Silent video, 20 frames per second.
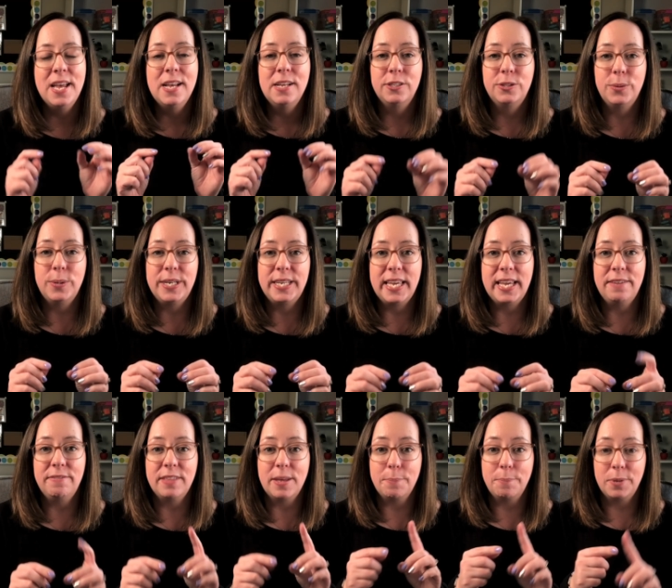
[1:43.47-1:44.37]
So it
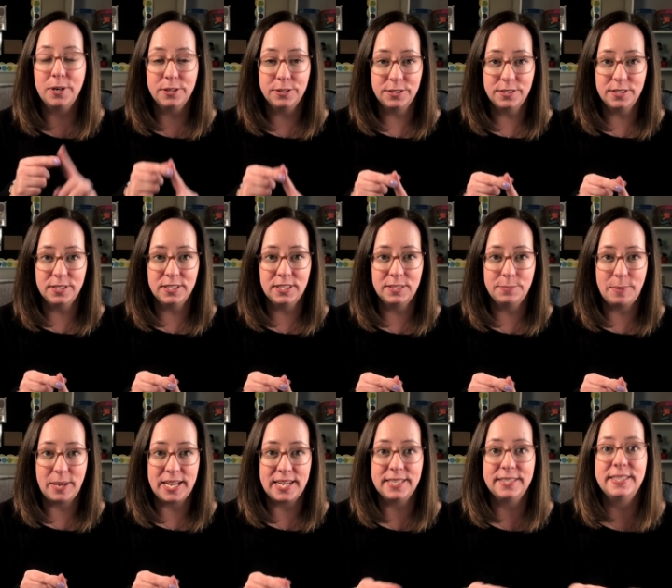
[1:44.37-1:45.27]
gave them personal
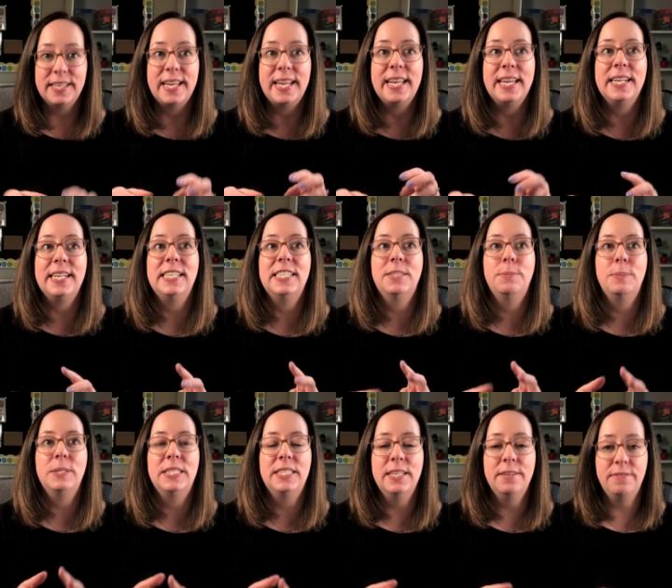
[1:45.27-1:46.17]
space and a
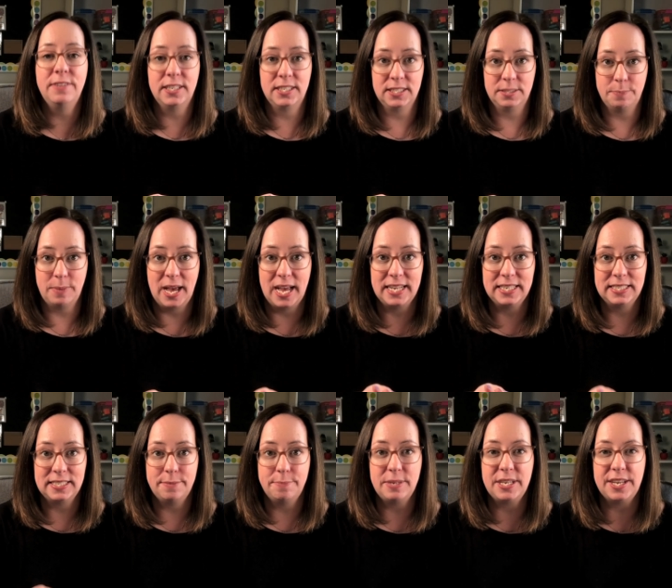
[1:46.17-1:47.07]
specific
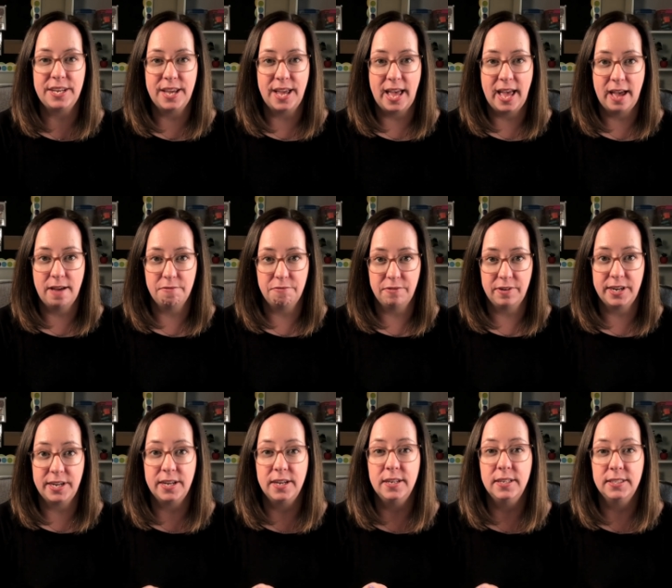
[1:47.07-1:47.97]
spot to be
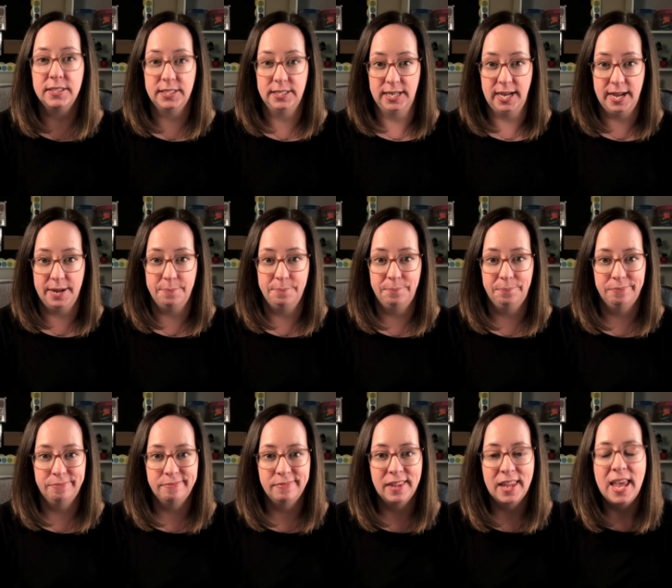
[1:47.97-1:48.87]
every time.
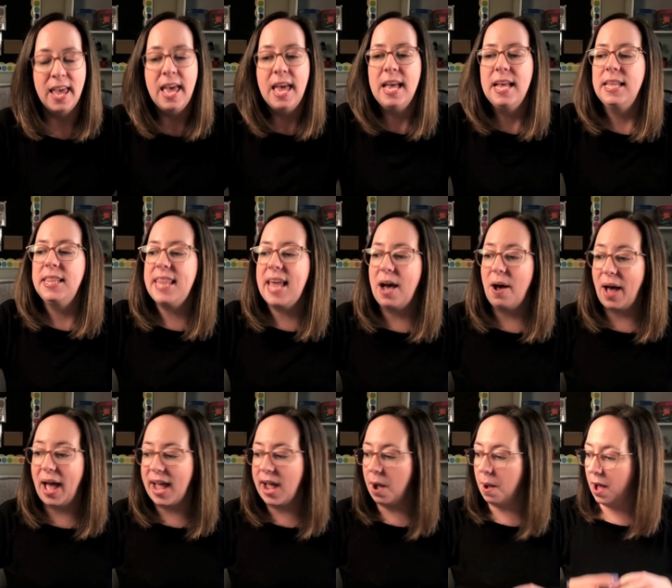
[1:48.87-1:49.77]

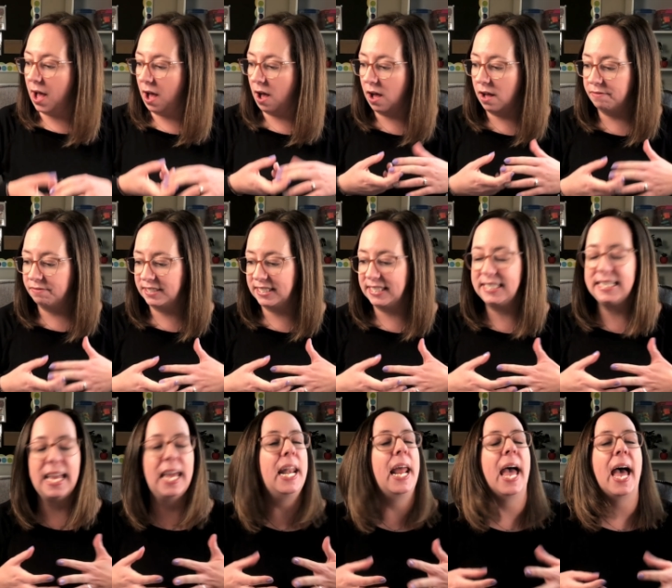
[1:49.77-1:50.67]
Now, I often
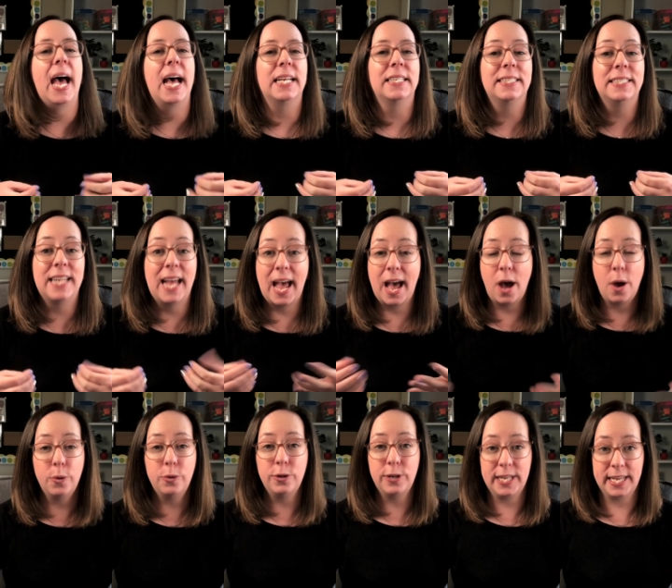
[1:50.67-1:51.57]
get asked,
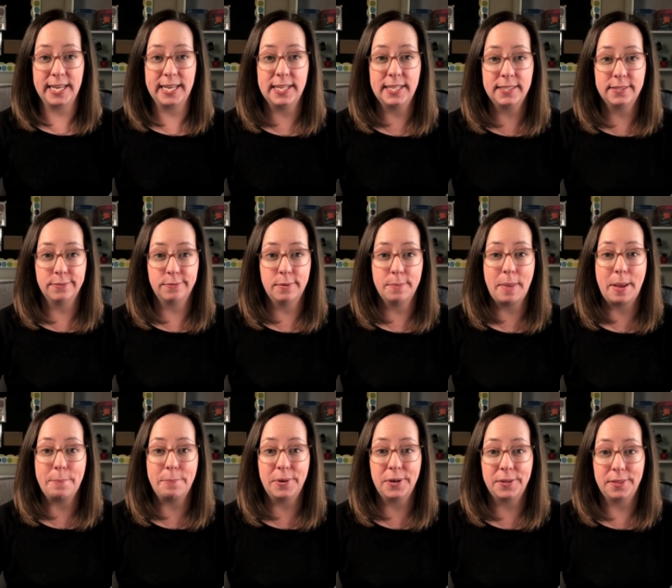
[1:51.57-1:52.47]
how do kids
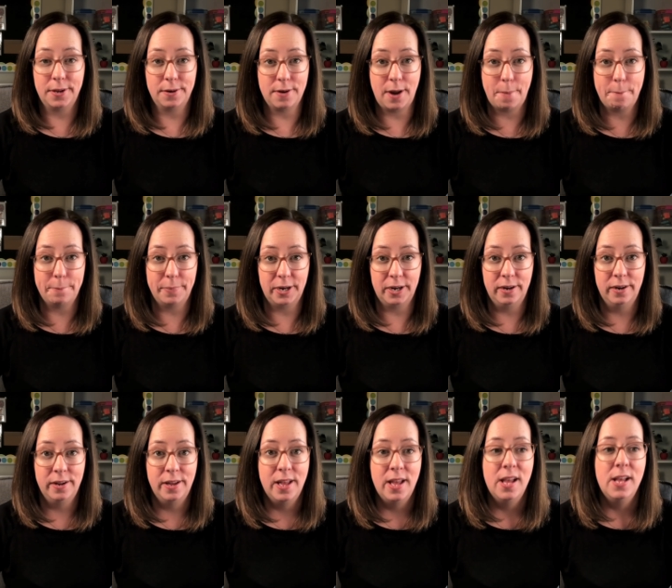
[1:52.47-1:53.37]
remember their number?
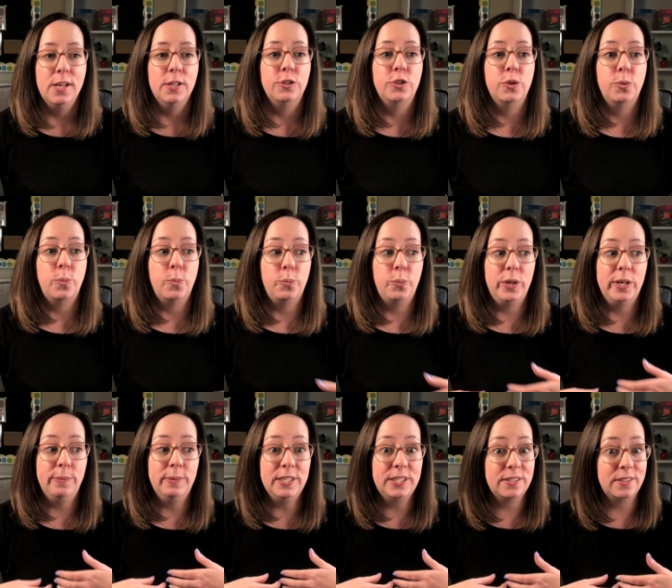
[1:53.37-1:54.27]
So
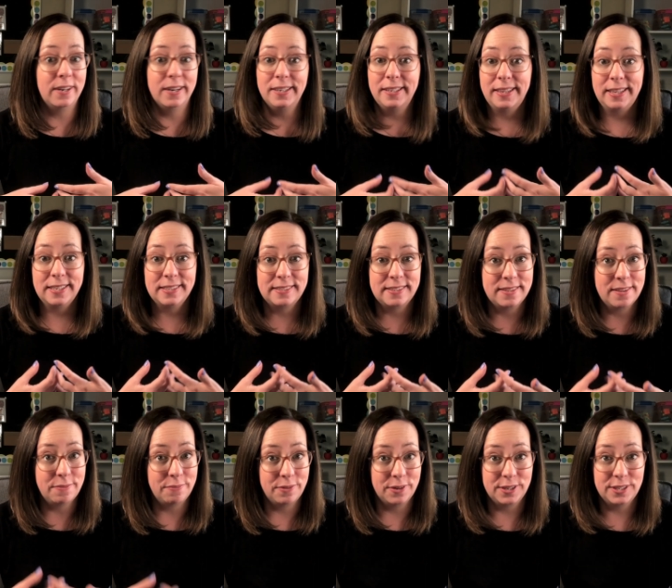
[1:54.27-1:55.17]
we would start this
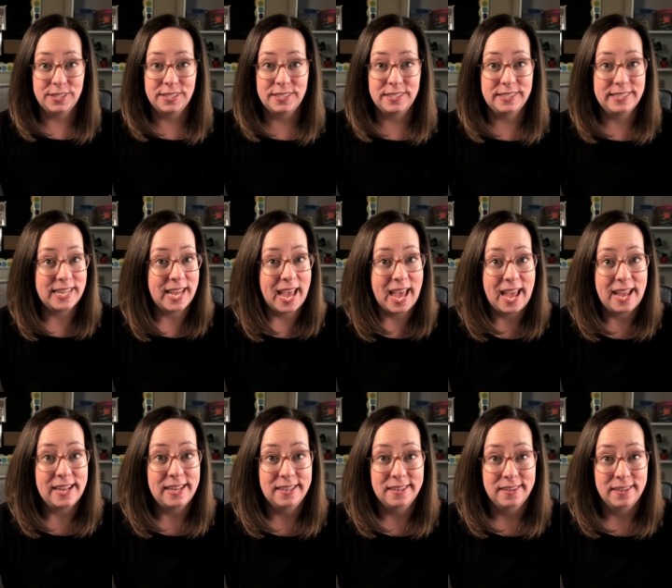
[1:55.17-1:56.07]
the first
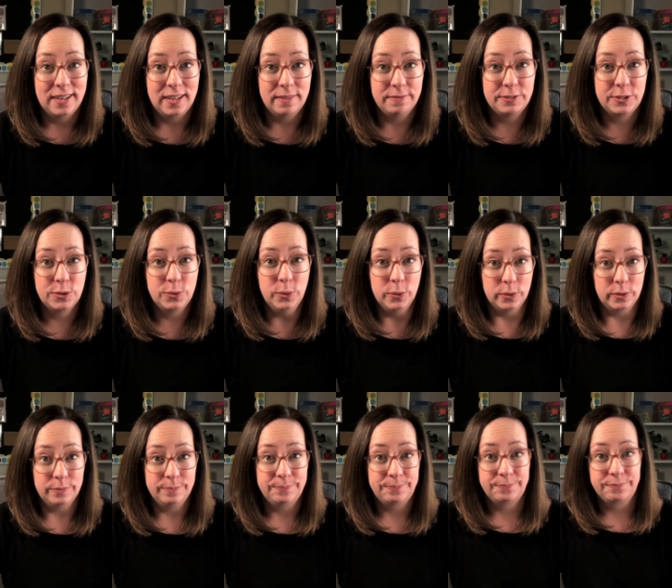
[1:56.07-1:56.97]
day of school.